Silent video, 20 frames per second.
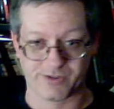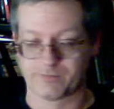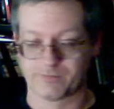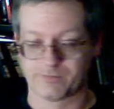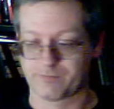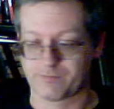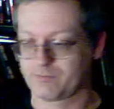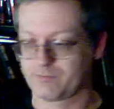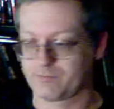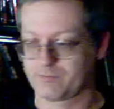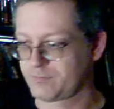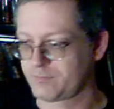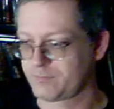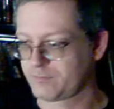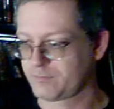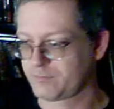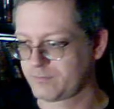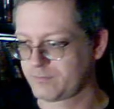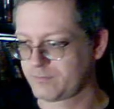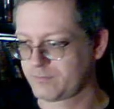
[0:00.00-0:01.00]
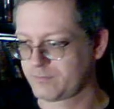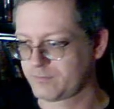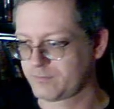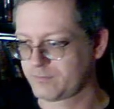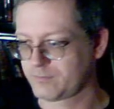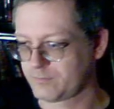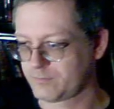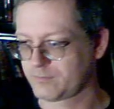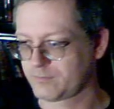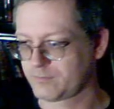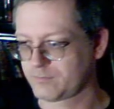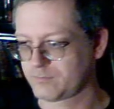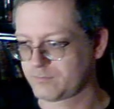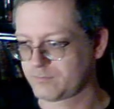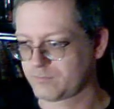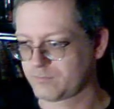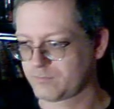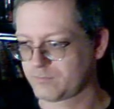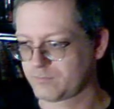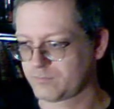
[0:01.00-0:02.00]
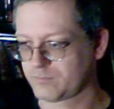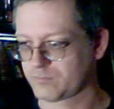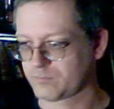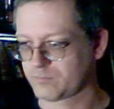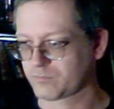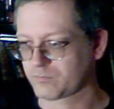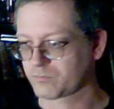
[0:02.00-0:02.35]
[no speech]